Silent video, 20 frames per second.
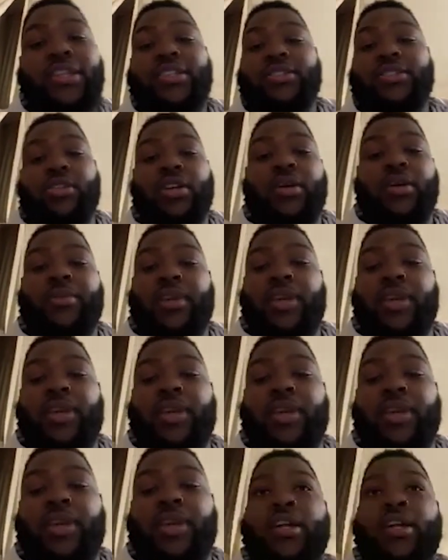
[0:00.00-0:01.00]
So I mean,
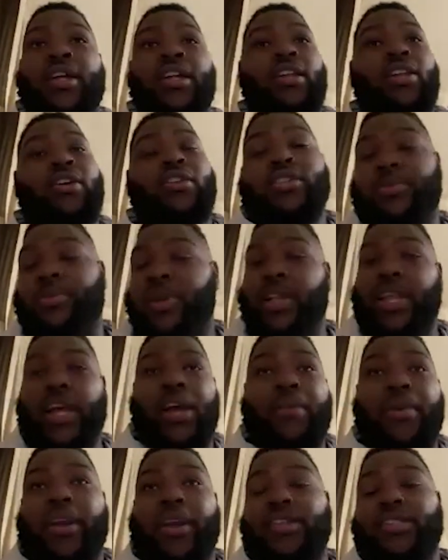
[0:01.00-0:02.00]
as long as my
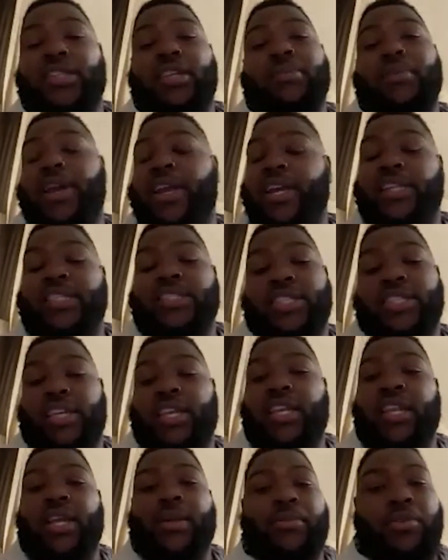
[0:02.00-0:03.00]
linebackers eat, my edges
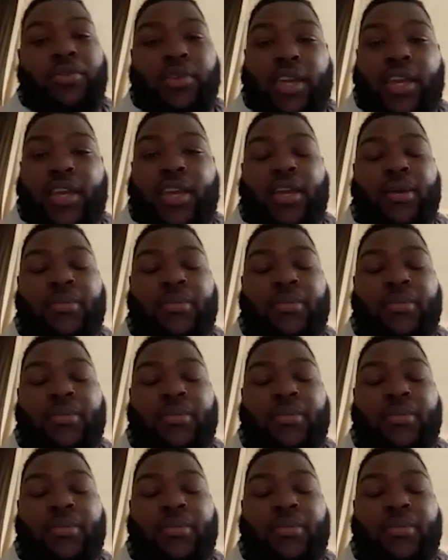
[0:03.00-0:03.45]
eat, I'm okay.